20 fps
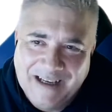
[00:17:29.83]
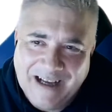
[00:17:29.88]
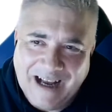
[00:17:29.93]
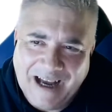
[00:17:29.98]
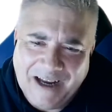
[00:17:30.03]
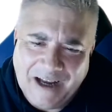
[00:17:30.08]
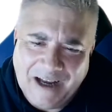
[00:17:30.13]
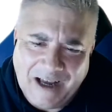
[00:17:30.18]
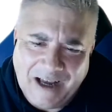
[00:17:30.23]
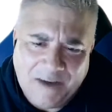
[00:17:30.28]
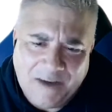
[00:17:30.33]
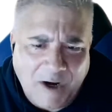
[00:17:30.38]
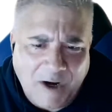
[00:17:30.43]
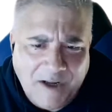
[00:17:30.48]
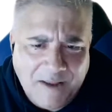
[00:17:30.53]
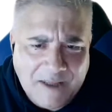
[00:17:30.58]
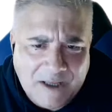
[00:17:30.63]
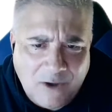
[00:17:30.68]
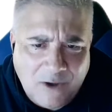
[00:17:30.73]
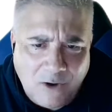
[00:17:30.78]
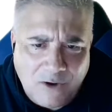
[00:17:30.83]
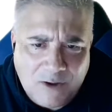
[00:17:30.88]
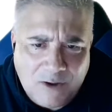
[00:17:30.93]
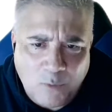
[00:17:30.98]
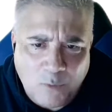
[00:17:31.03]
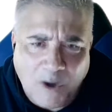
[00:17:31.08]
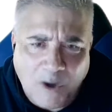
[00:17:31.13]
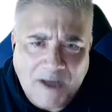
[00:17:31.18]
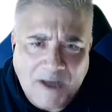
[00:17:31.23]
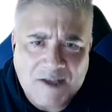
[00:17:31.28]
Why do they call
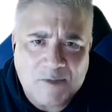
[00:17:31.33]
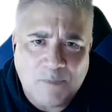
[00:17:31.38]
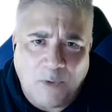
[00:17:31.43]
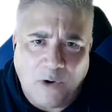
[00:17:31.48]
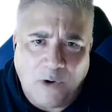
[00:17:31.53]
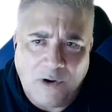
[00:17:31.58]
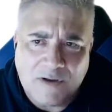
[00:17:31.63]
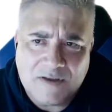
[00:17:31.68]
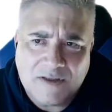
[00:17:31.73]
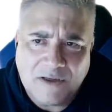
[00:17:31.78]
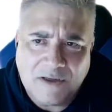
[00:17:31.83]
them rice balls?